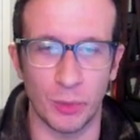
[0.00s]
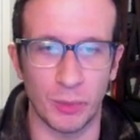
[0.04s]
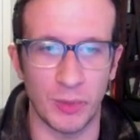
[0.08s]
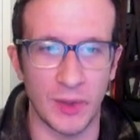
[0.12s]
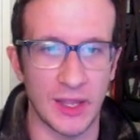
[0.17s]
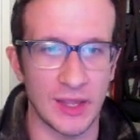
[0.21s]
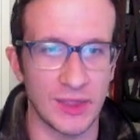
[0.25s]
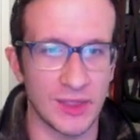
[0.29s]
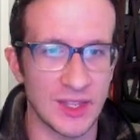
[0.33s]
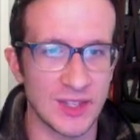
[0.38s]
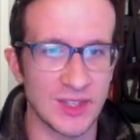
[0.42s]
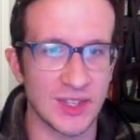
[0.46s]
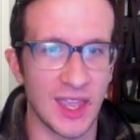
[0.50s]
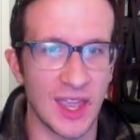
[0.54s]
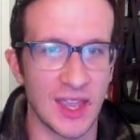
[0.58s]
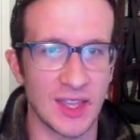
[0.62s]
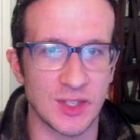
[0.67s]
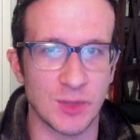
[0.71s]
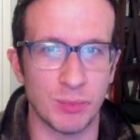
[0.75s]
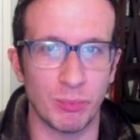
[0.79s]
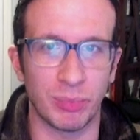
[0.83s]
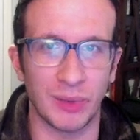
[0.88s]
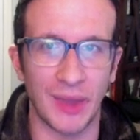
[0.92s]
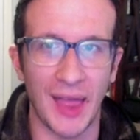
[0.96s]
So in this
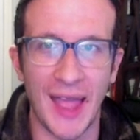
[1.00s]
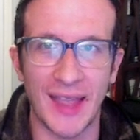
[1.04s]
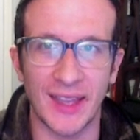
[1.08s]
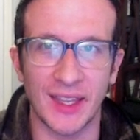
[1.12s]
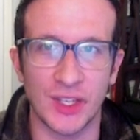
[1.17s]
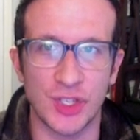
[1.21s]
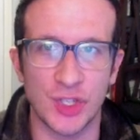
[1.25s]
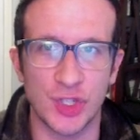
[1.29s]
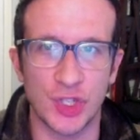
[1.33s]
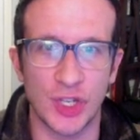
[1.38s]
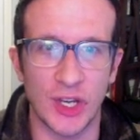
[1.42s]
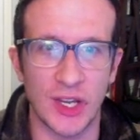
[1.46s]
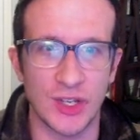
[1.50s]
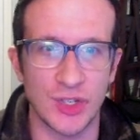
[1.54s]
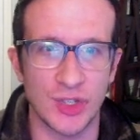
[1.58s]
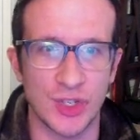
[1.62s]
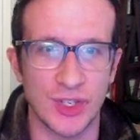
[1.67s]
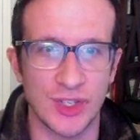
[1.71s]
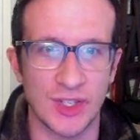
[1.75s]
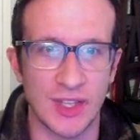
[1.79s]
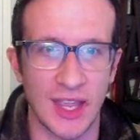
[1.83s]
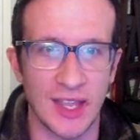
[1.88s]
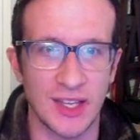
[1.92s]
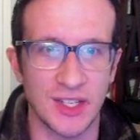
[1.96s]
case, black
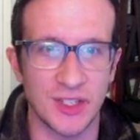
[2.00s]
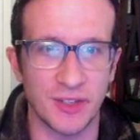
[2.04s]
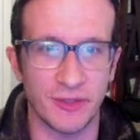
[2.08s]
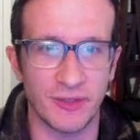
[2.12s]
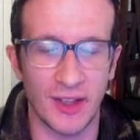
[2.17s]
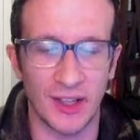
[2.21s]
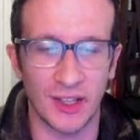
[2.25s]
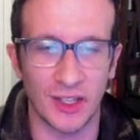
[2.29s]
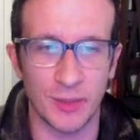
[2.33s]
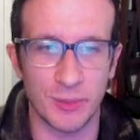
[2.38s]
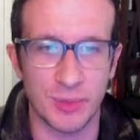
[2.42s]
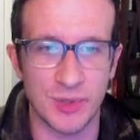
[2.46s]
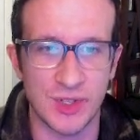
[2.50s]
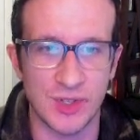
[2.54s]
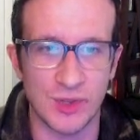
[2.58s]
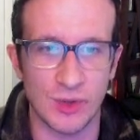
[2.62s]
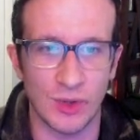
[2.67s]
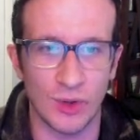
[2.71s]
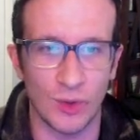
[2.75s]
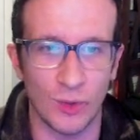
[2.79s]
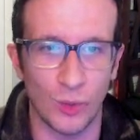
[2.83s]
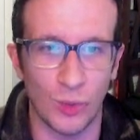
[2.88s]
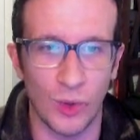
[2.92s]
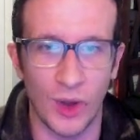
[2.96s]
exchanges and
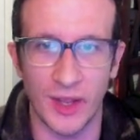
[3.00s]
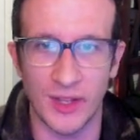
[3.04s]
develops